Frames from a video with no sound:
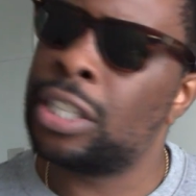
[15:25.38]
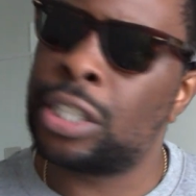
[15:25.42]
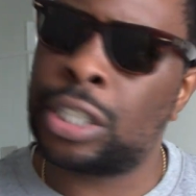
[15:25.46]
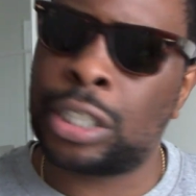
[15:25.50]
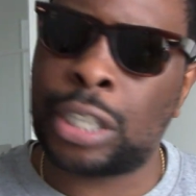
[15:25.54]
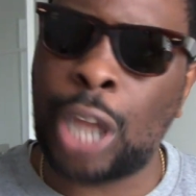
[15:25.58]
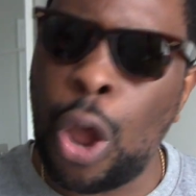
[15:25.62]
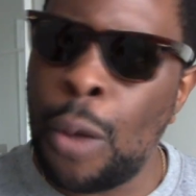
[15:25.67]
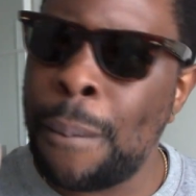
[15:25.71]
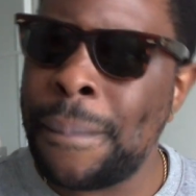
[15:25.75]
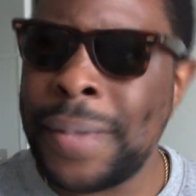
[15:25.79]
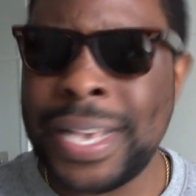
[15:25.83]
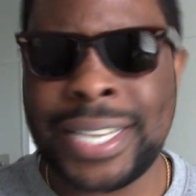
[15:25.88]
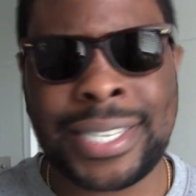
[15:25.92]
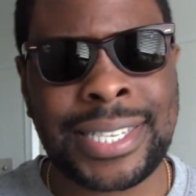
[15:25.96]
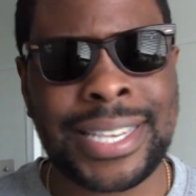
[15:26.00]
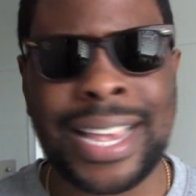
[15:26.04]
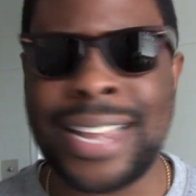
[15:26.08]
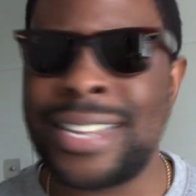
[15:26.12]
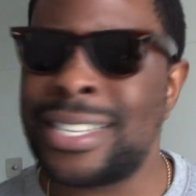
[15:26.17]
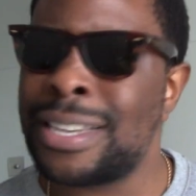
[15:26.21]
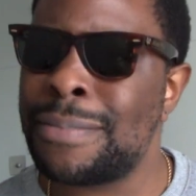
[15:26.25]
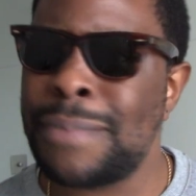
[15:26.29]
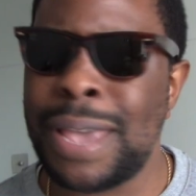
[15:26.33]
Don't be
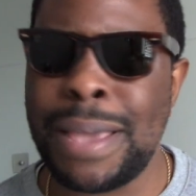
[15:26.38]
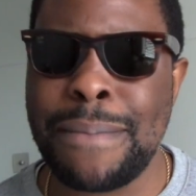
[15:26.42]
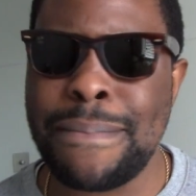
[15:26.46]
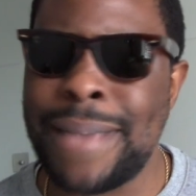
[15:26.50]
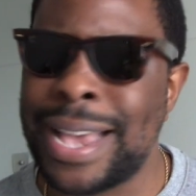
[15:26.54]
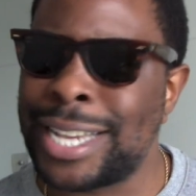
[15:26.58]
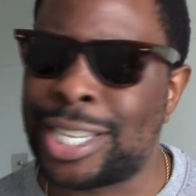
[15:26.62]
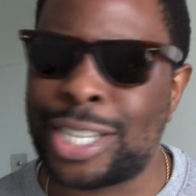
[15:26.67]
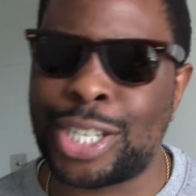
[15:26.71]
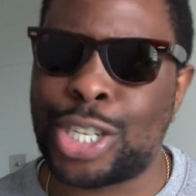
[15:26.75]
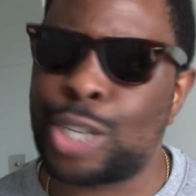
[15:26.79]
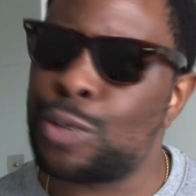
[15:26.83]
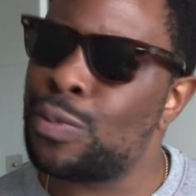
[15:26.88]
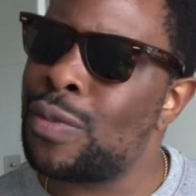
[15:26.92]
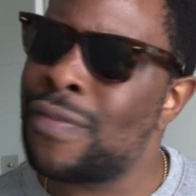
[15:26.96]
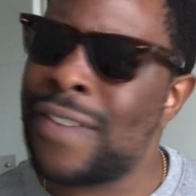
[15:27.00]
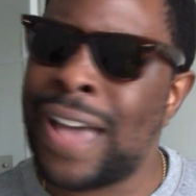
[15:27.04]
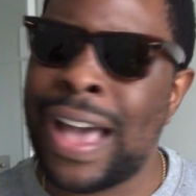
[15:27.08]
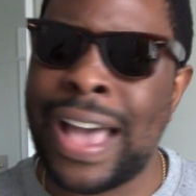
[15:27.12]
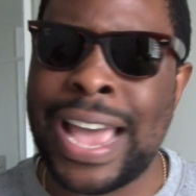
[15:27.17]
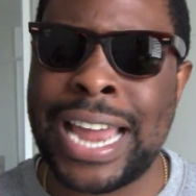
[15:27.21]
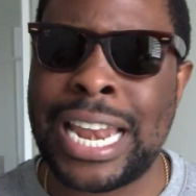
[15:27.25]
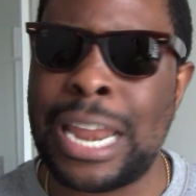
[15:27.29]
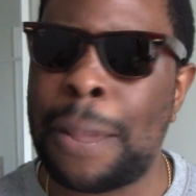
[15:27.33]
sending me messages
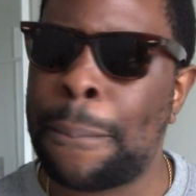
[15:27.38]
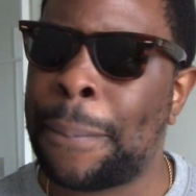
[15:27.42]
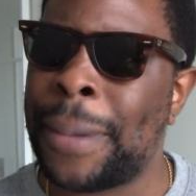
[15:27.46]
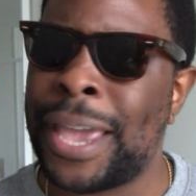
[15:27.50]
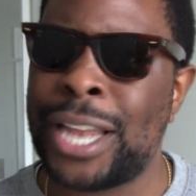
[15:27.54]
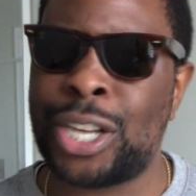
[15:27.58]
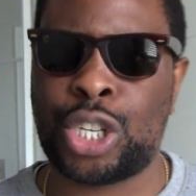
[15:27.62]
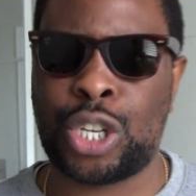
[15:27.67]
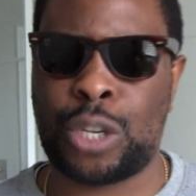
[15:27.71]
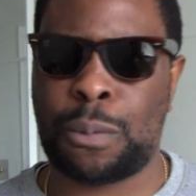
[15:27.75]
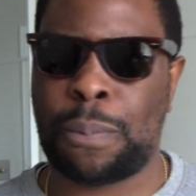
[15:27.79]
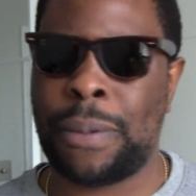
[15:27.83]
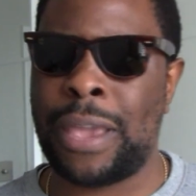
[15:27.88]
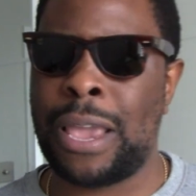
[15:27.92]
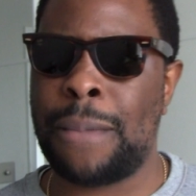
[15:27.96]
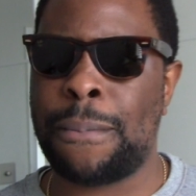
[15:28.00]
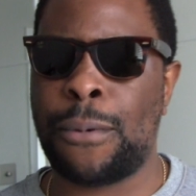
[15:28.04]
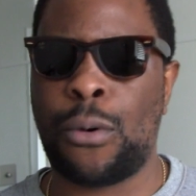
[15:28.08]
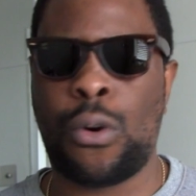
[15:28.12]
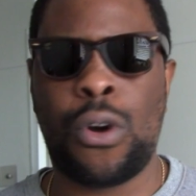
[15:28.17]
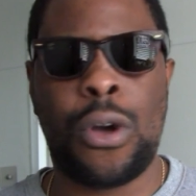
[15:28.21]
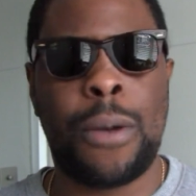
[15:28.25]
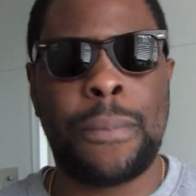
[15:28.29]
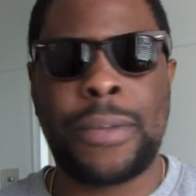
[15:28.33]
without any pictures,
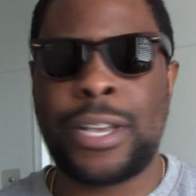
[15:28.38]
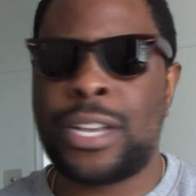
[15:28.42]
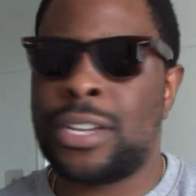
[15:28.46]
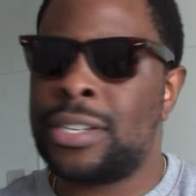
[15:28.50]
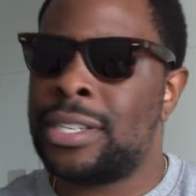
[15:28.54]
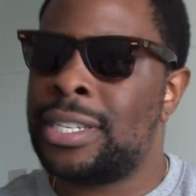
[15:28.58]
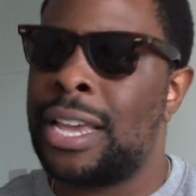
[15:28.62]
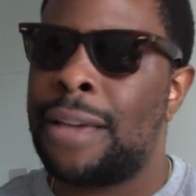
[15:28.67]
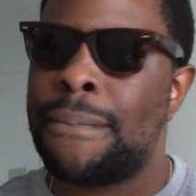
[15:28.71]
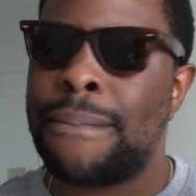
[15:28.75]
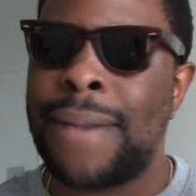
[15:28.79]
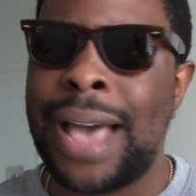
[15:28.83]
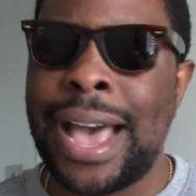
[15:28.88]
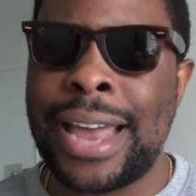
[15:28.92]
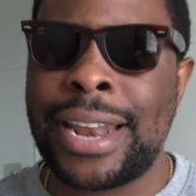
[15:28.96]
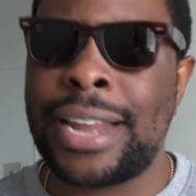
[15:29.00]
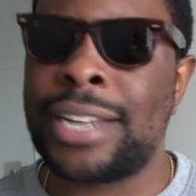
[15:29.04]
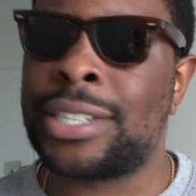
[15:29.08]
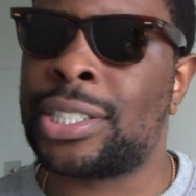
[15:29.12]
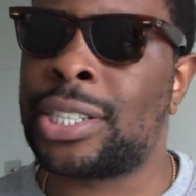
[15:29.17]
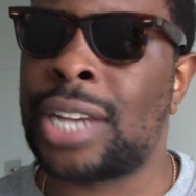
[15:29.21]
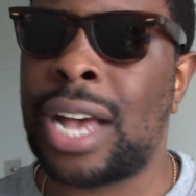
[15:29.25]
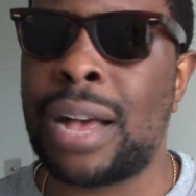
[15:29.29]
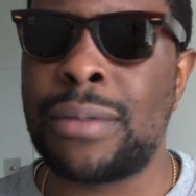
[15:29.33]
people, because the amount
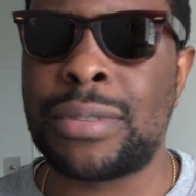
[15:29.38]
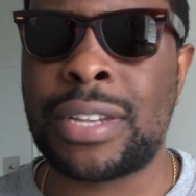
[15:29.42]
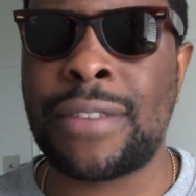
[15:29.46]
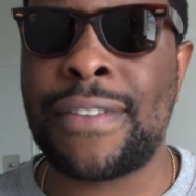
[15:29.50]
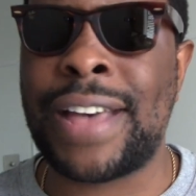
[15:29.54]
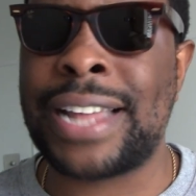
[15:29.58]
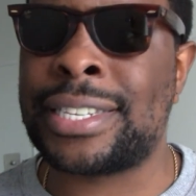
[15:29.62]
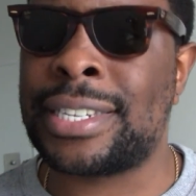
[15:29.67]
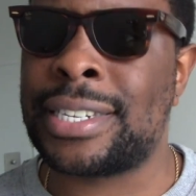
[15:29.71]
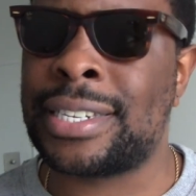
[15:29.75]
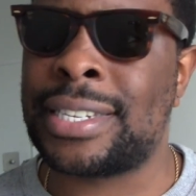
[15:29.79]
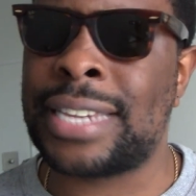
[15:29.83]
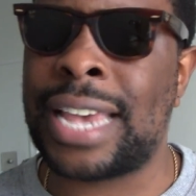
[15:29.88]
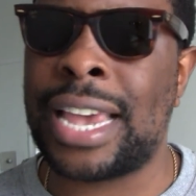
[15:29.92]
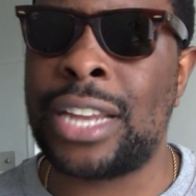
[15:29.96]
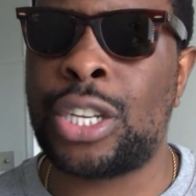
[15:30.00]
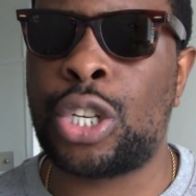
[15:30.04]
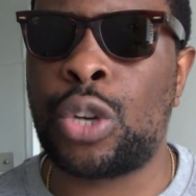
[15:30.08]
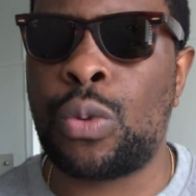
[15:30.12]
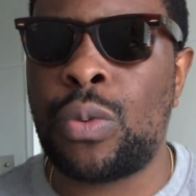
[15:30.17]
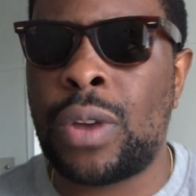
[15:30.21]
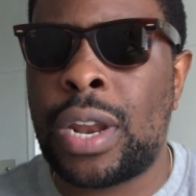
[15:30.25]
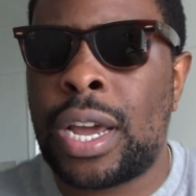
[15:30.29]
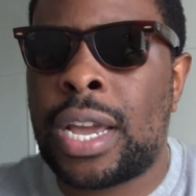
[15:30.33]
of times I've had to say to
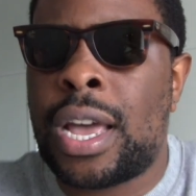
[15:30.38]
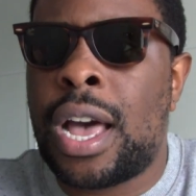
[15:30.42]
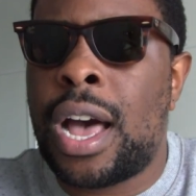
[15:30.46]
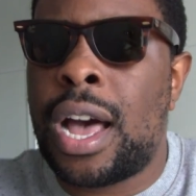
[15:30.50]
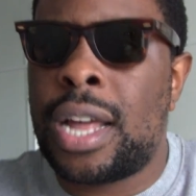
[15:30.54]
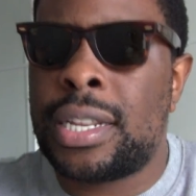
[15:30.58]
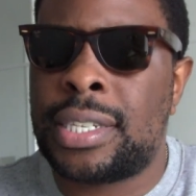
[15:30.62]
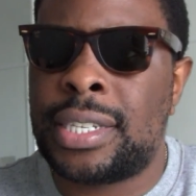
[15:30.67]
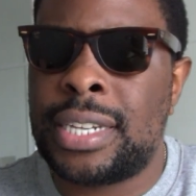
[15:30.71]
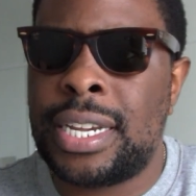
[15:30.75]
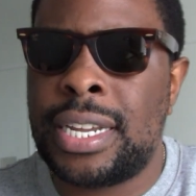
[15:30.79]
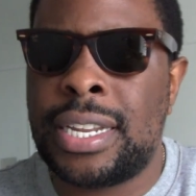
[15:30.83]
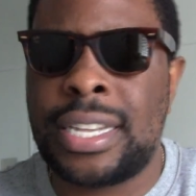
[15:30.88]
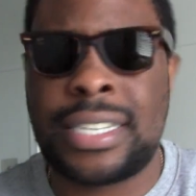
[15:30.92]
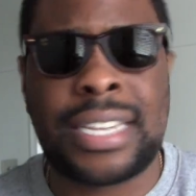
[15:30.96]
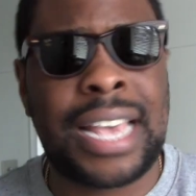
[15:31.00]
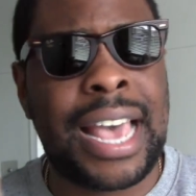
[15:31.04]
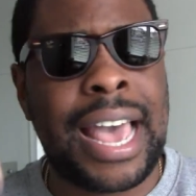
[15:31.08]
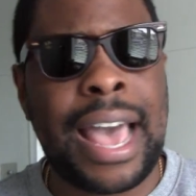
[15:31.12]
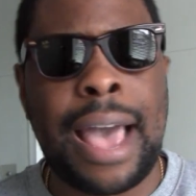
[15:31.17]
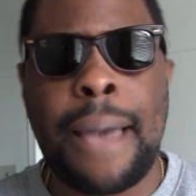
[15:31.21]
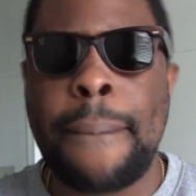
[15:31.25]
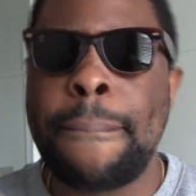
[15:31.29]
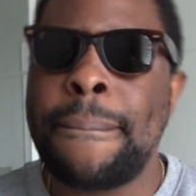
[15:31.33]
you, well, I can't see this,
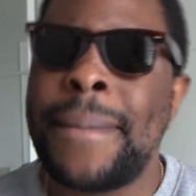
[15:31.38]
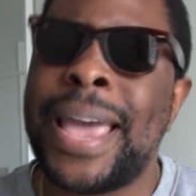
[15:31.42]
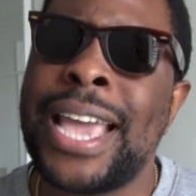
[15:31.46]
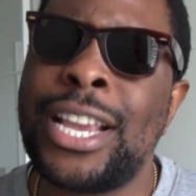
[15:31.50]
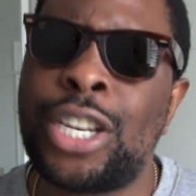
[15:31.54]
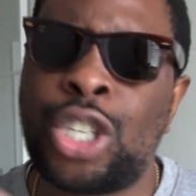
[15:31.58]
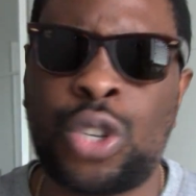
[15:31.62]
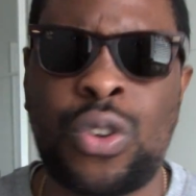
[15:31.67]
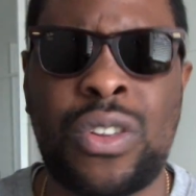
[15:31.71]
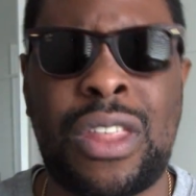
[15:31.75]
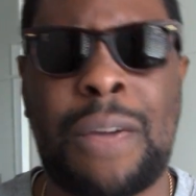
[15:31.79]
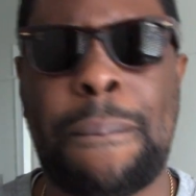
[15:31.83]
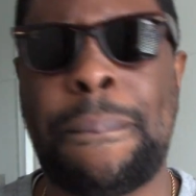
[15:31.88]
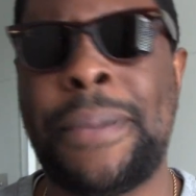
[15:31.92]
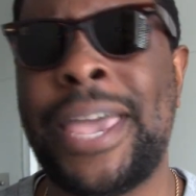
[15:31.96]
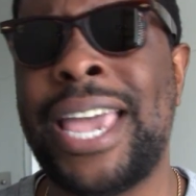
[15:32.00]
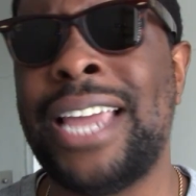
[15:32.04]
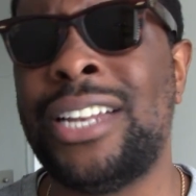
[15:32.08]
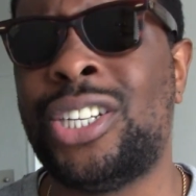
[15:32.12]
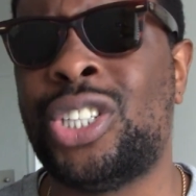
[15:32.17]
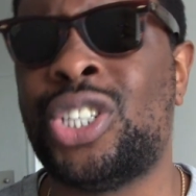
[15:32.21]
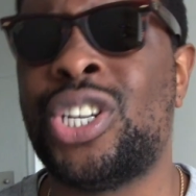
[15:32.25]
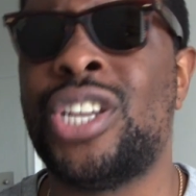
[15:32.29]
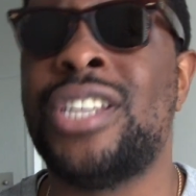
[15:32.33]
and make sure the
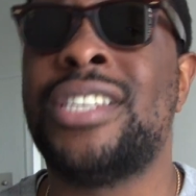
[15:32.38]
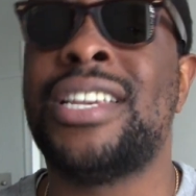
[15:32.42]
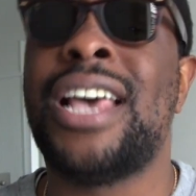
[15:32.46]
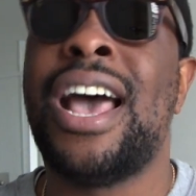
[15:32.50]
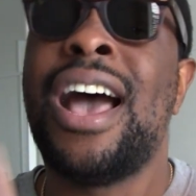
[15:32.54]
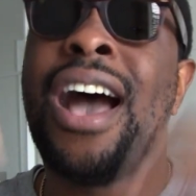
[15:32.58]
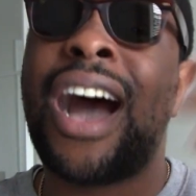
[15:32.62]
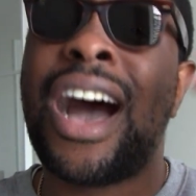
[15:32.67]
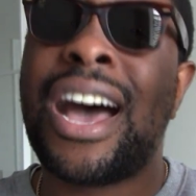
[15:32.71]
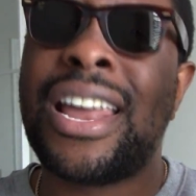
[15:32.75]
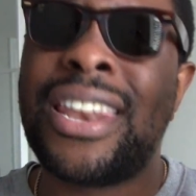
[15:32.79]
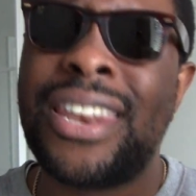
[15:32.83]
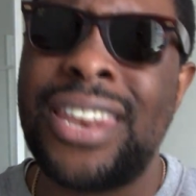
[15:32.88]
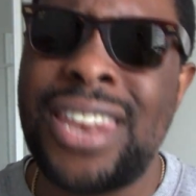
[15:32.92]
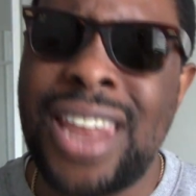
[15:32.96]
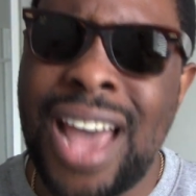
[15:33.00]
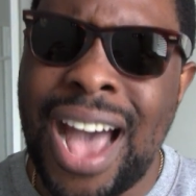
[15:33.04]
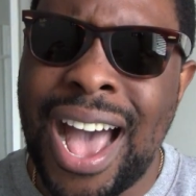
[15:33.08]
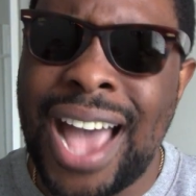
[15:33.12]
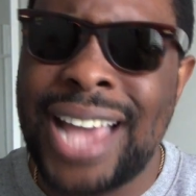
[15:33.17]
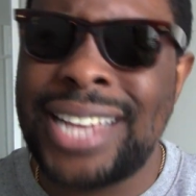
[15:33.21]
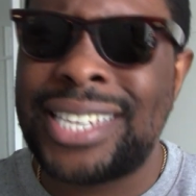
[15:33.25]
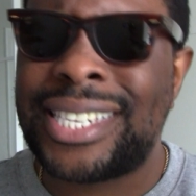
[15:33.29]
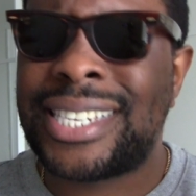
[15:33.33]
pictures are
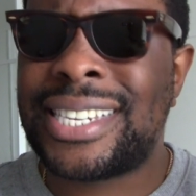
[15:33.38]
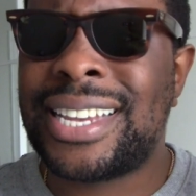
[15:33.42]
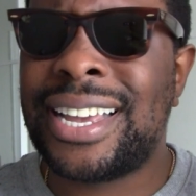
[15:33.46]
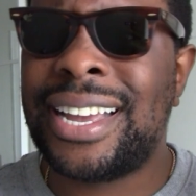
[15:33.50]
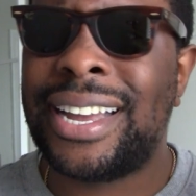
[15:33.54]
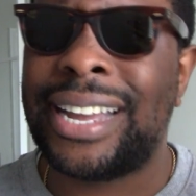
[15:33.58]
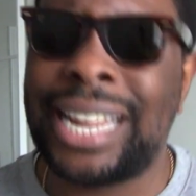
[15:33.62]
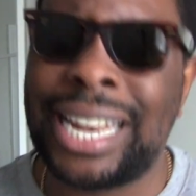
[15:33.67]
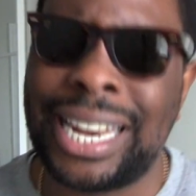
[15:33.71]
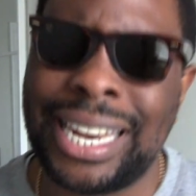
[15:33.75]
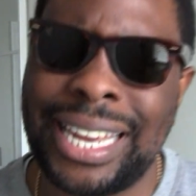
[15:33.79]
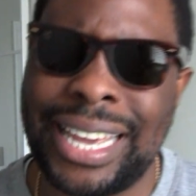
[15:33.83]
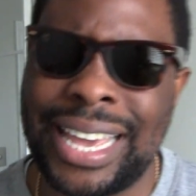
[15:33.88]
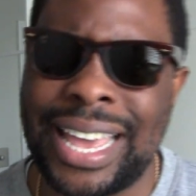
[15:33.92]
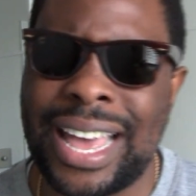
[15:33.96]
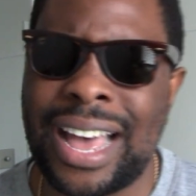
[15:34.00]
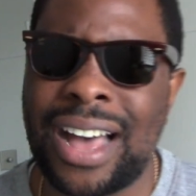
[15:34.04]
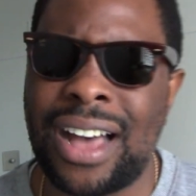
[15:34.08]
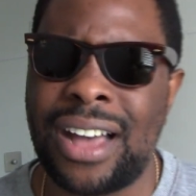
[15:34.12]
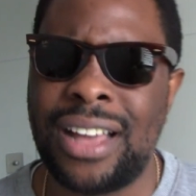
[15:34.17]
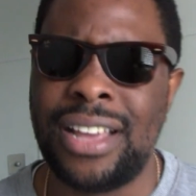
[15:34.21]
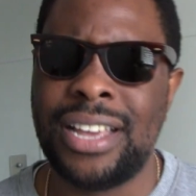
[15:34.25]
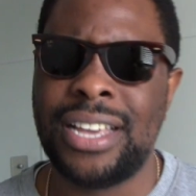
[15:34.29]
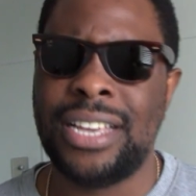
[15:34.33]
nice and
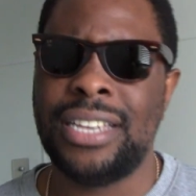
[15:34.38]
clear.